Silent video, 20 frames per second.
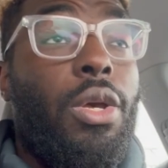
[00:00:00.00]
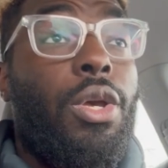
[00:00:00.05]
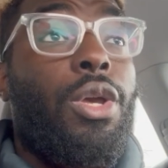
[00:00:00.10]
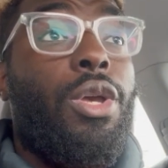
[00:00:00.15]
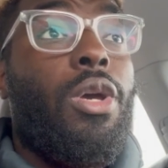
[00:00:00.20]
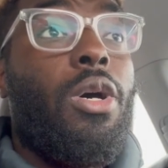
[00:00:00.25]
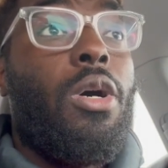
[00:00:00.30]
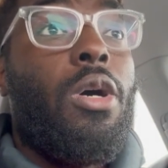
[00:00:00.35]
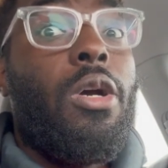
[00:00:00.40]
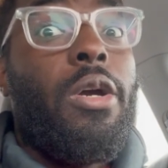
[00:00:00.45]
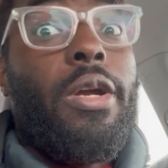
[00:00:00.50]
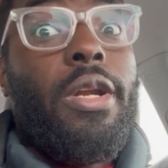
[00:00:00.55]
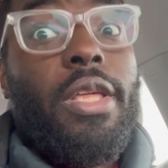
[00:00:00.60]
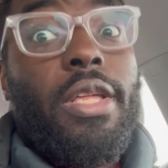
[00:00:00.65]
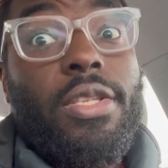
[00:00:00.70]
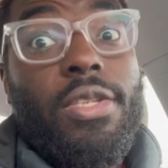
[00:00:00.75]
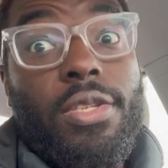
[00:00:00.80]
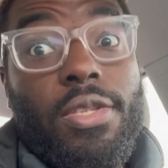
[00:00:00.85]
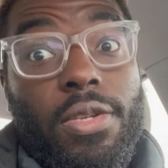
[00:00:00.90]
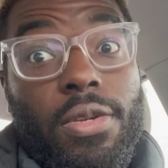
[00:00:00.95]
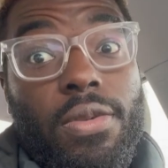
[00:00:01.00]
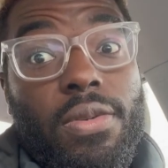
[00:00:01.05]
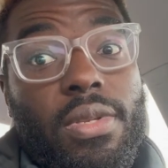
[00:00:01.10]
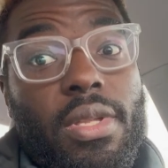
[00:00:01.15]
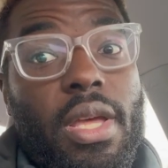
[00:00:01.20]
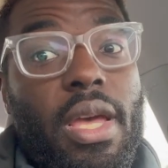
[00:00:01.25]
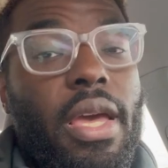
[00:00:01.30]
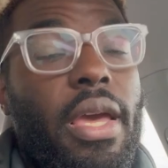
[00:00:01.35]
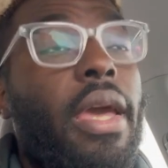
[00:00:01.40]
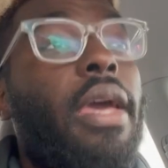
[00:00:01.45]
yard. It's
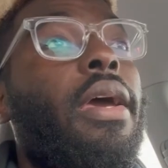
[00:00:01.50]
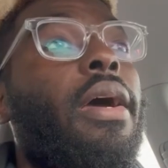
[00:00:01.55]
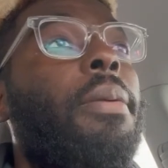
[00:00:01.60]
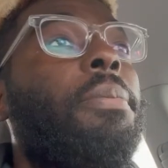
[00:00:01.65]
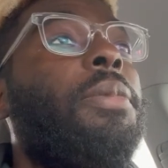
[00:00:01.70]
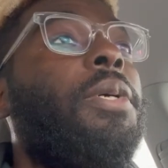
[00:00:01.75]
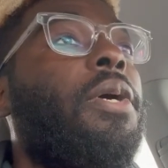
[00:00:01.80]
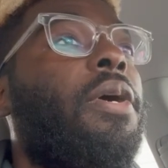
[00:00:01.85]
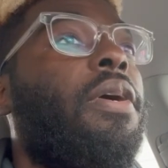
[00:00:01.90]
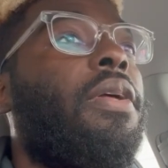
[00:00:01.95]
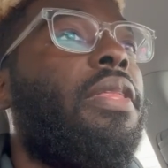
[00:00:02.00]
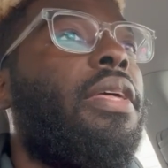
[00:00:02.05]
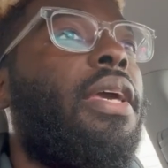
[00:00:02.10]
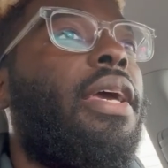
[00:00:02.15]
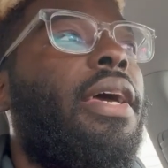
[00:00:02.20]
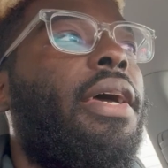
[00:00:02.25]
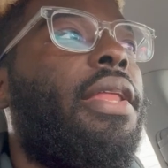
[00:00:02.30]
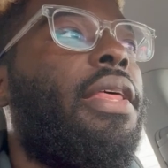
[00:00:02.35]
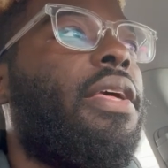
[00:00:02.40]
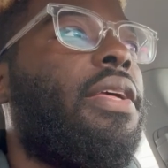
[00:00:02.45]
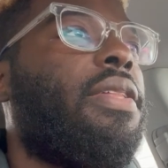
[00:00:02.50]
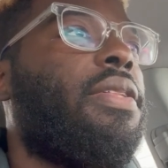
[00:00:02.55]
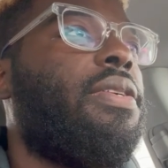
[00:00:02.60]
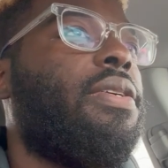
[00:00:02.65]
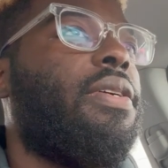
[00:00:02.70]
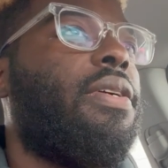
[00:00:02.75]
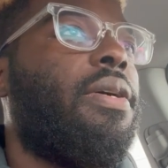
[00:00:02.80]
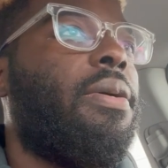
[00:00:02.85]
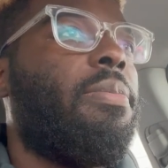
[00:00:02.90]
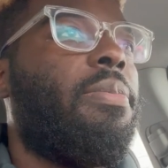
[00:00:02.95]
Tuesday. I'm currently heading
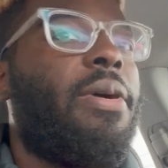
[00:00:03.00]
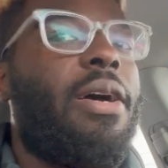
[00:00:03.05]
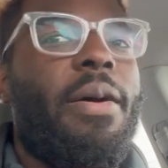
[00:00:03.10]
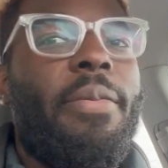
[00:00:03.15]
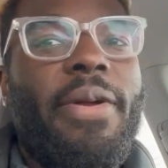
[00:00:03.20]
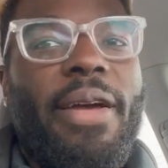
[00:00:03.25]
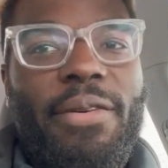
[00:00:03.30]
to prop.